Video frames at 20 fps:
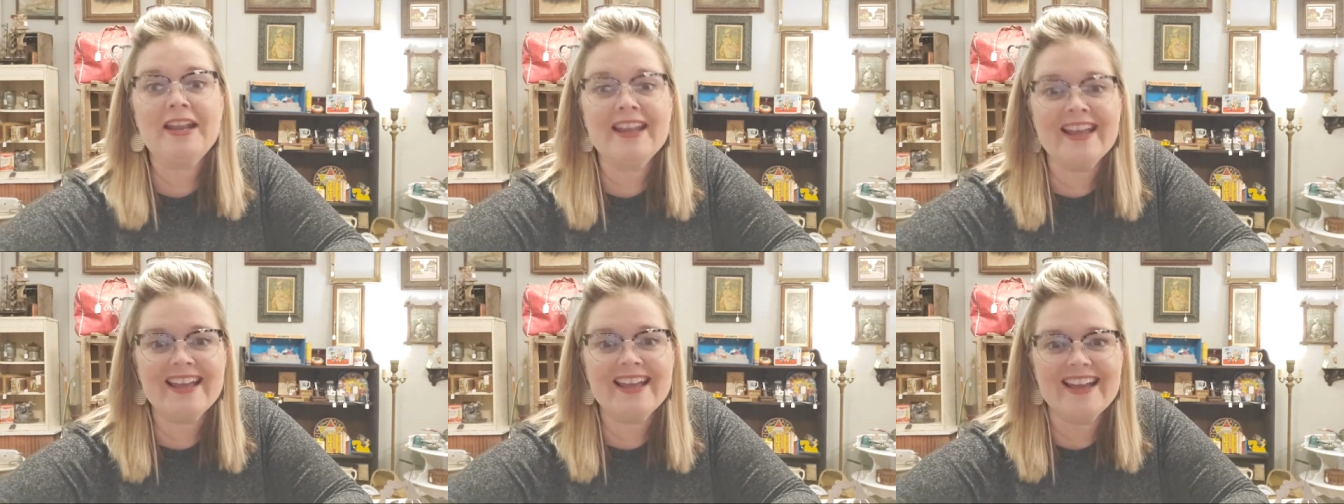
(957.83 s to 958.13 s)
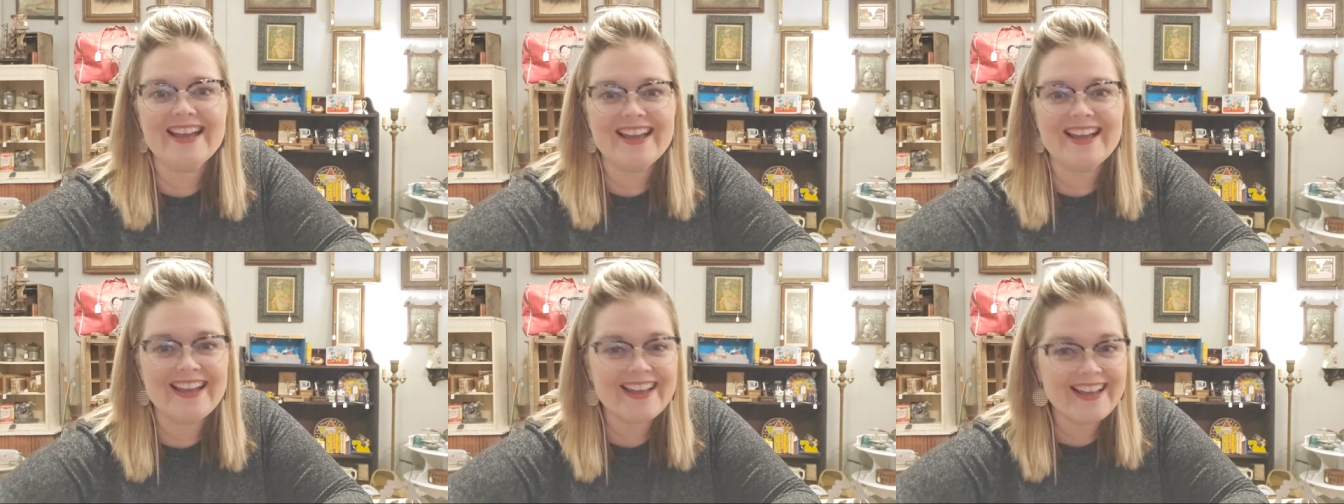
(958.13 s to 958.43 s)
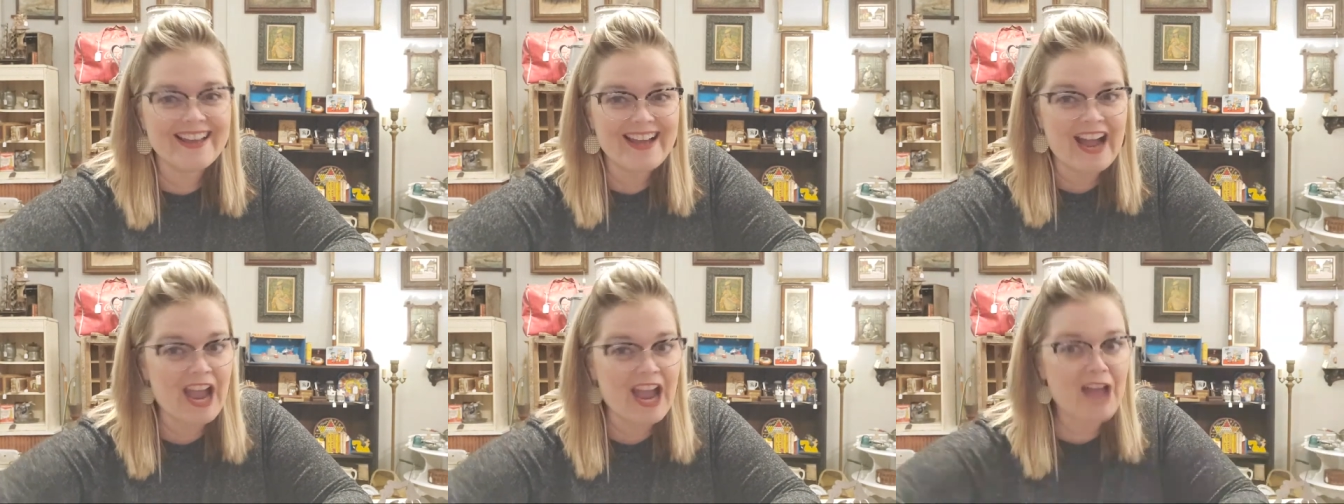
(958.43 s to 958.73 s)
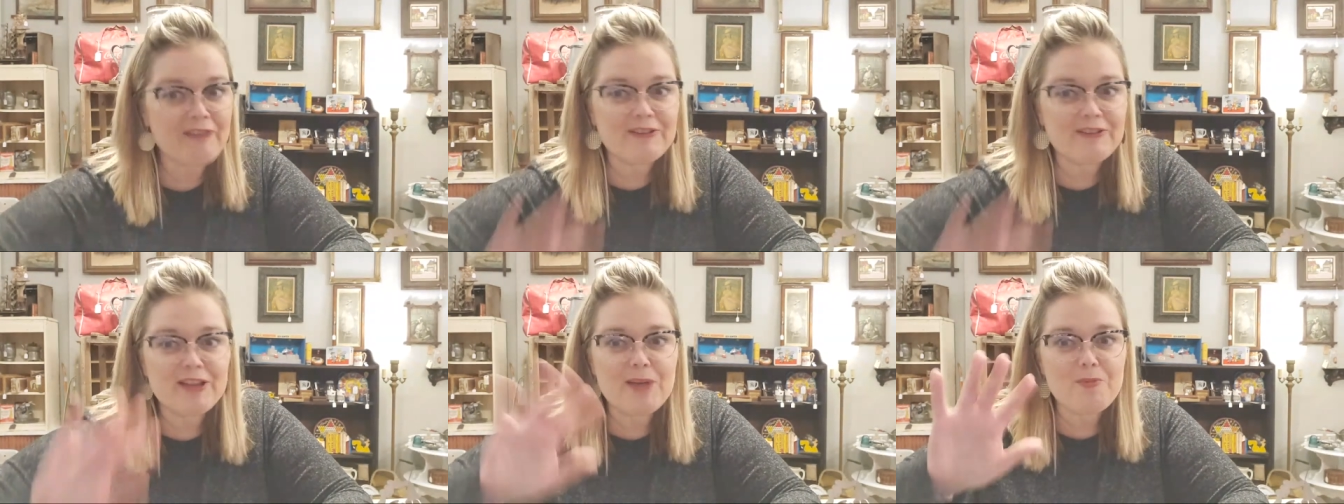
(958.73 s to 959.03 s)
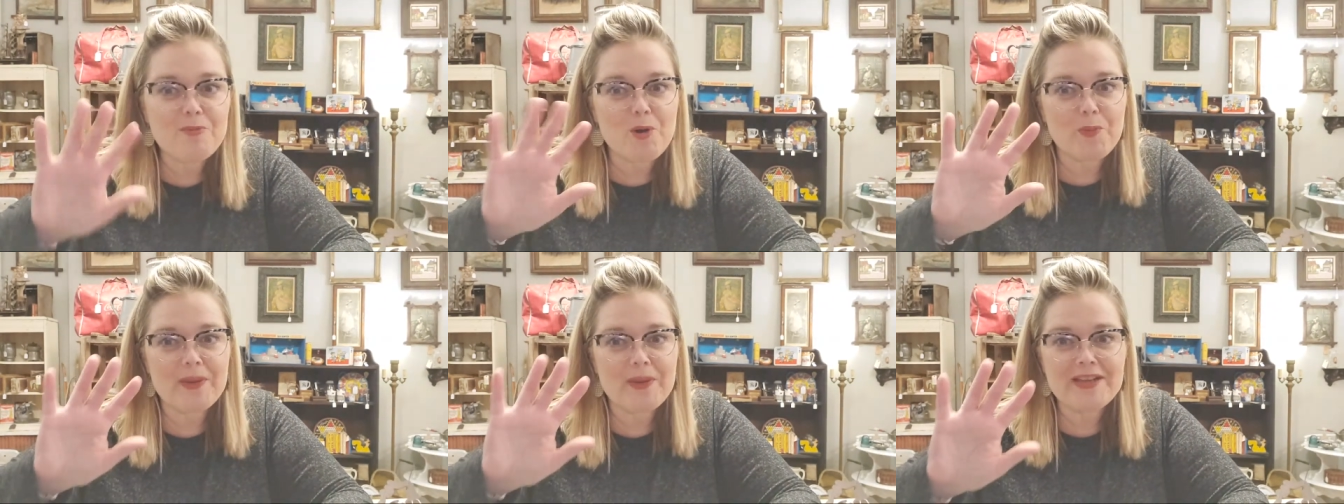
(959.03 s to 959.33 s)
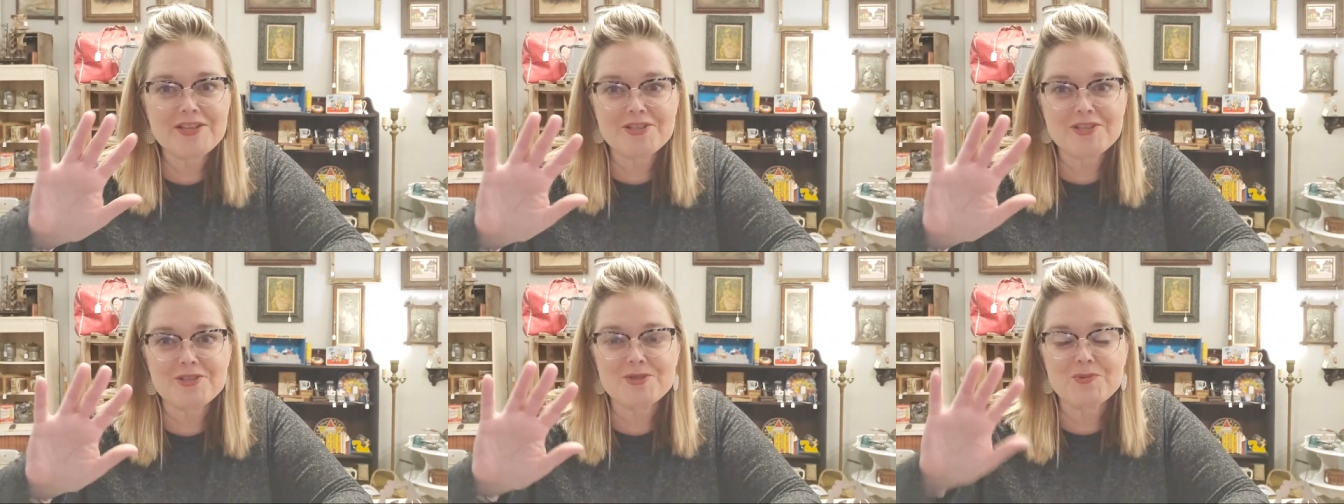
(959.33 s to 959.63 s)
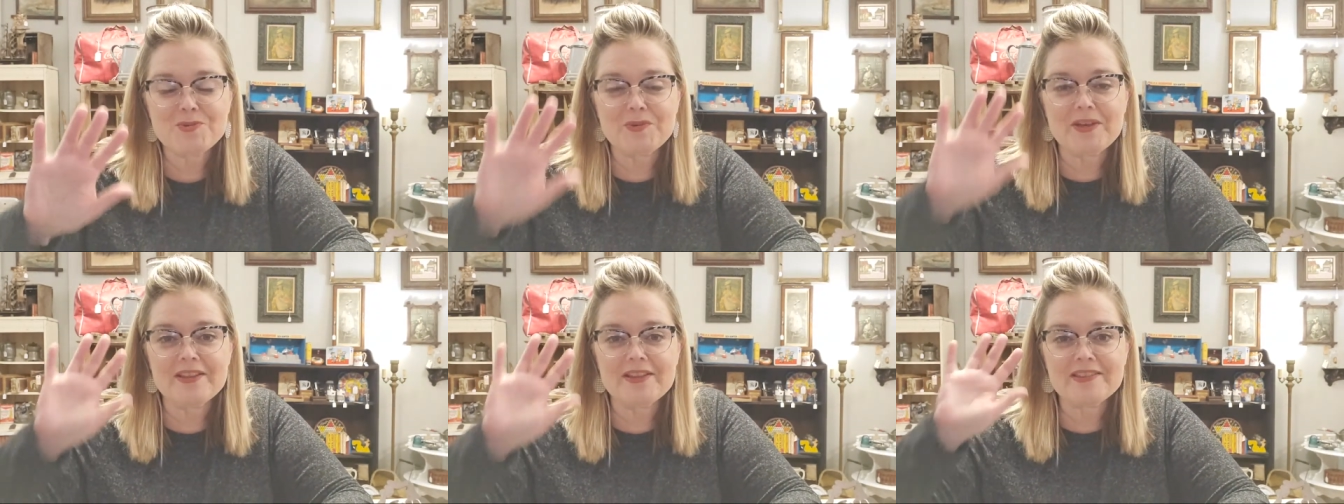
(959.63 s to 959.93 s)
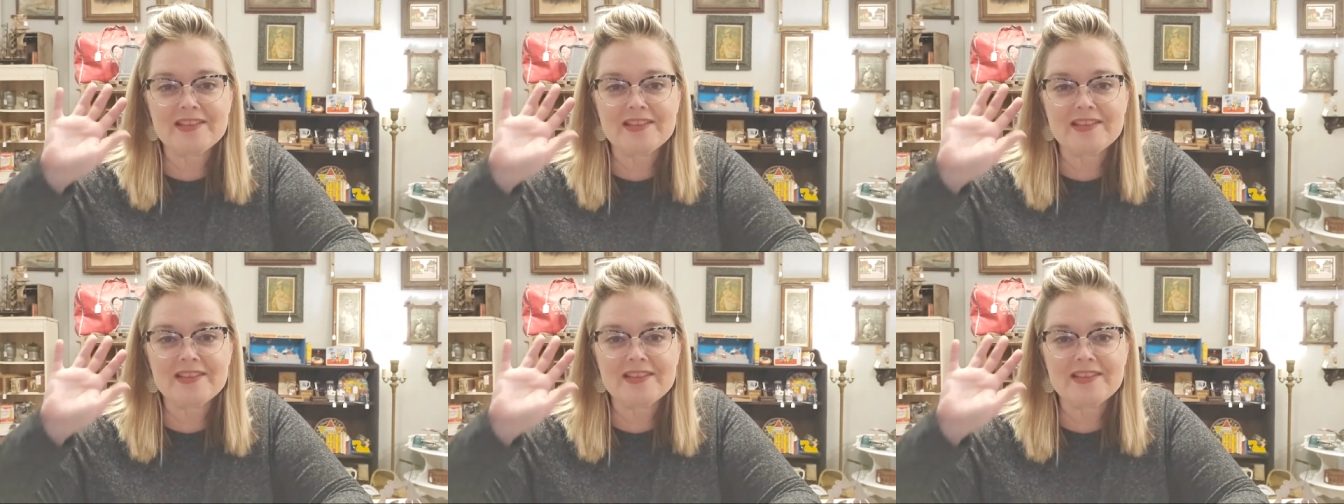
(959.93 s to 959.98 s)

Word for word: I have a lot more patience with